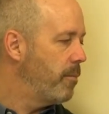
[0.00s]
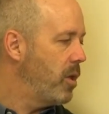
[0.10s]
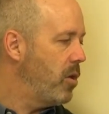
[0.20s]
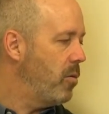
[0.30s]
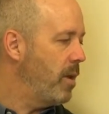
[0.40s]

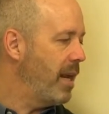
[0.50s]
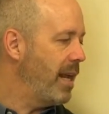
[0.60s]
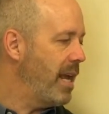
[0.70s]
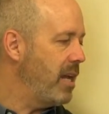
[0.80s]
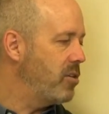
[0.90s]
human
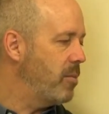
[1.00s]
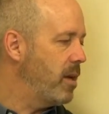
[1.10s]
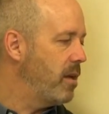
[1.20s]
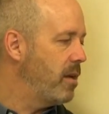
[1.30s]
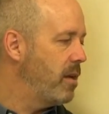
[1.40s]

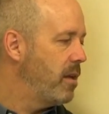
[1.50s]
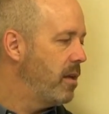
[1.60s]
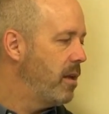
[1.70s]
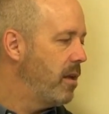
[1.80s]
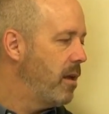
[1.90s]
engagement,
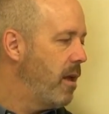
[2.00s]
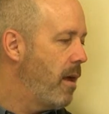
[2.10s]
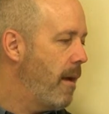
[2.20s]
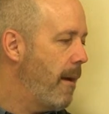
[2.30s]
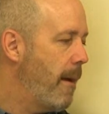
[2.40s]

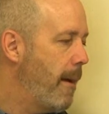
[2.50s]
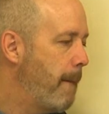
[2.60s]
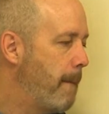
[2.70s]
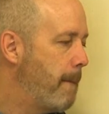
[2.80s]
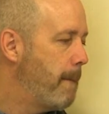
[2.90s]
um,